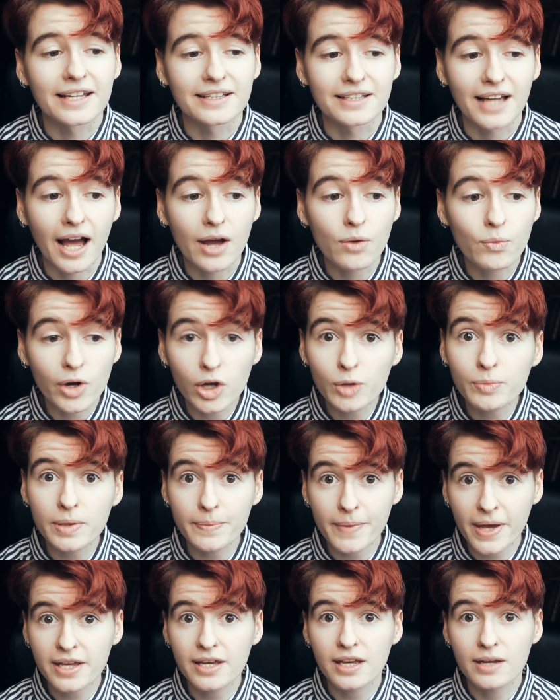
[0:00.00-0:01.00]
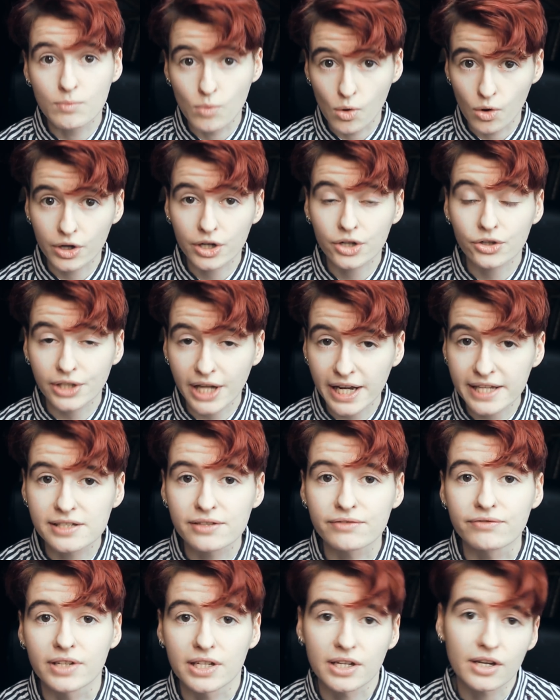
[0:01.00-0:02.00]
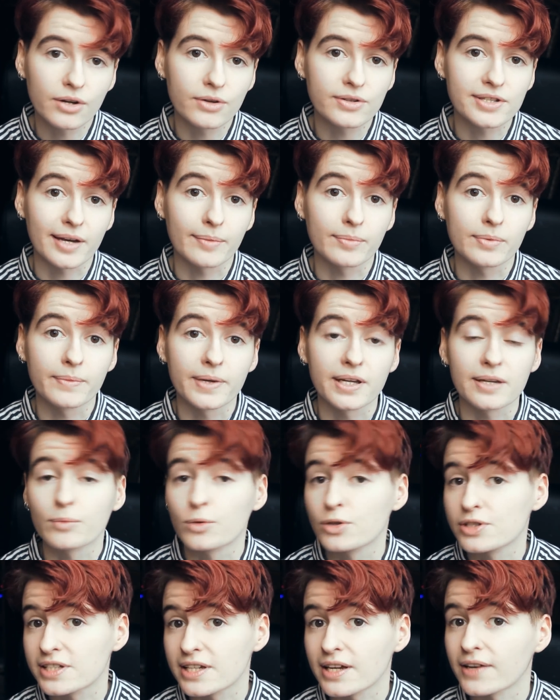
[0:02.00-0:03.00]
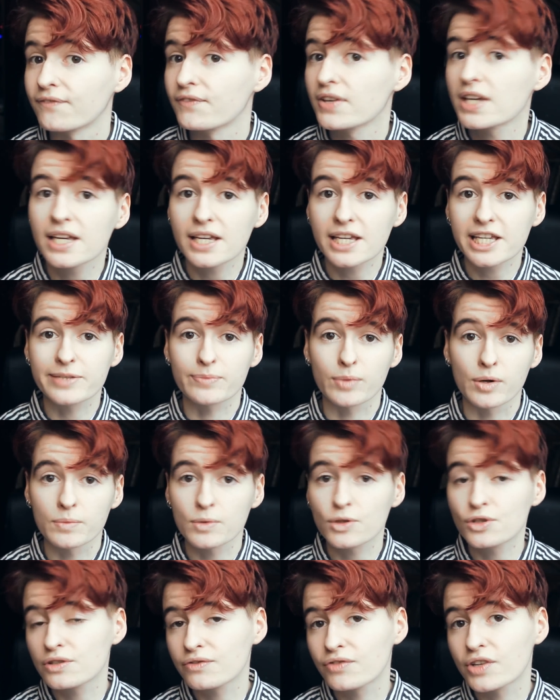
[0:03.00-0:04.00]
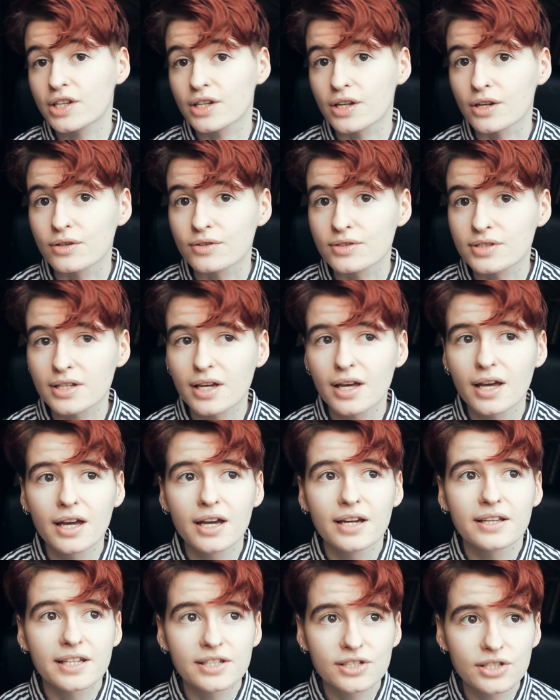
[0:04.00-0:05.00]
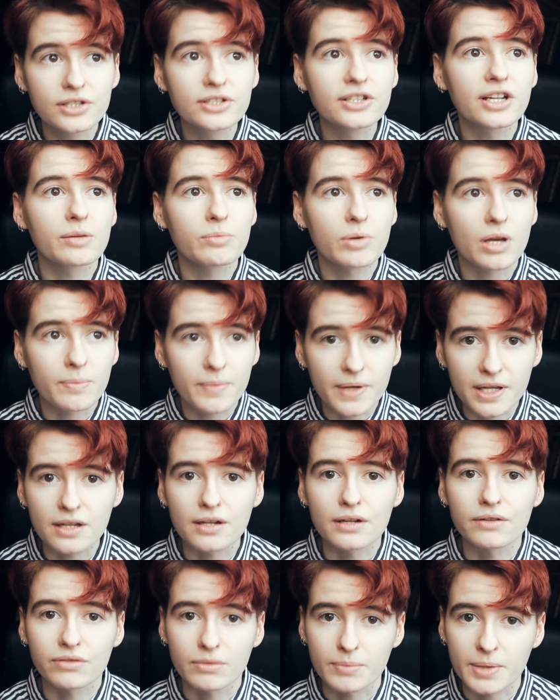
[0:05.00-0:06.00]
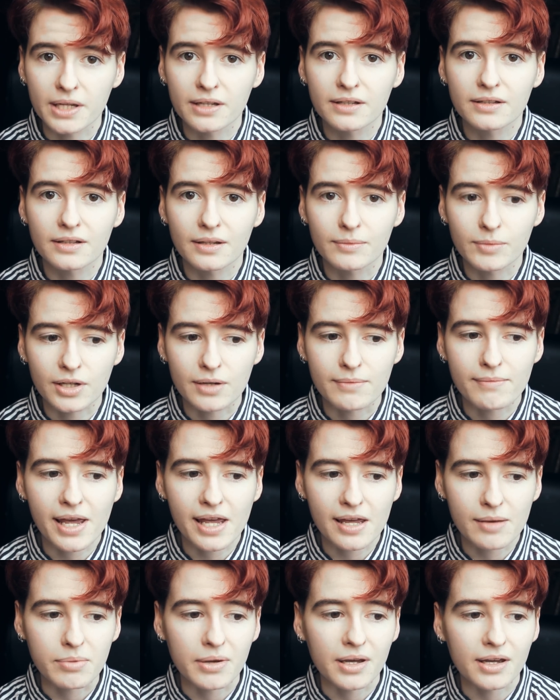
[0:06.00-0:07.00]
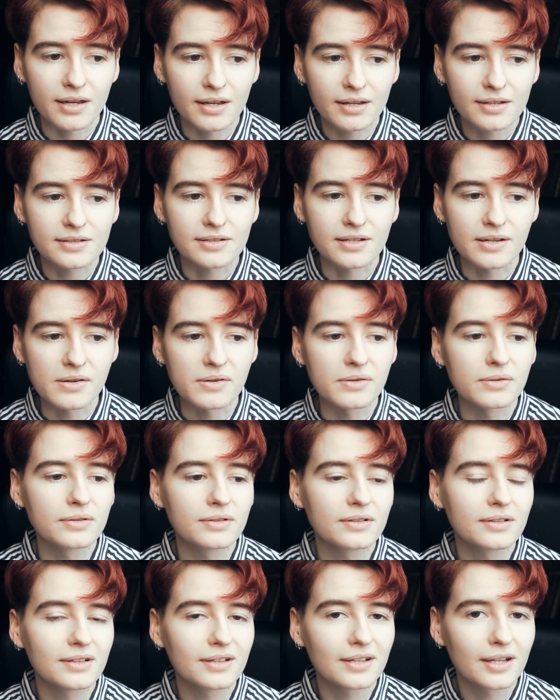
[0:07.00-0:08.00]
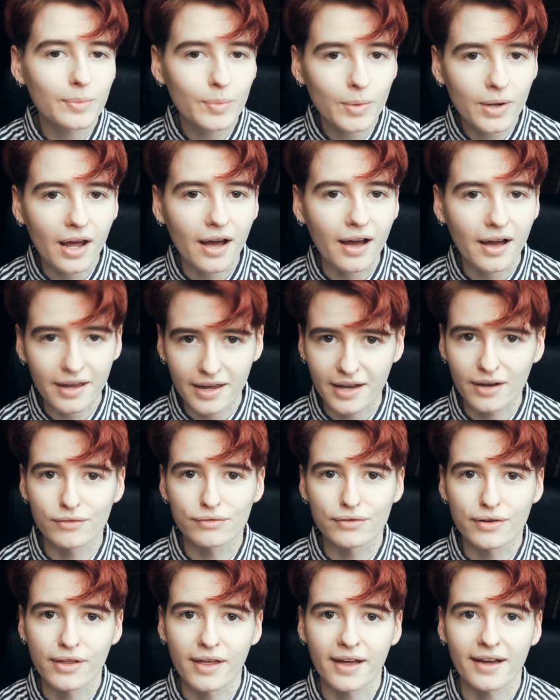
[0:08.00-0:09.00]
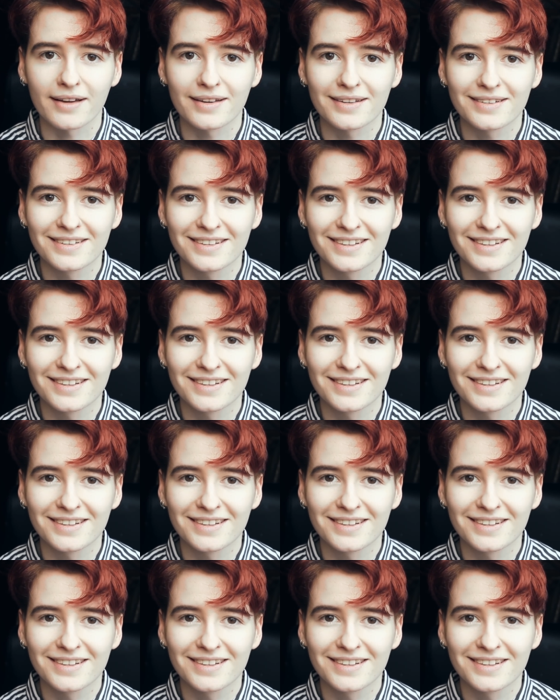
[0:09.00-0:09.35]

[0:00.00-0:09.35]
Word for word: And I will be making more creative videos. I'll be making more CMVs, more music videos. This year is going to be a big year for me. I'm going to make it big. So keep an eye out for that.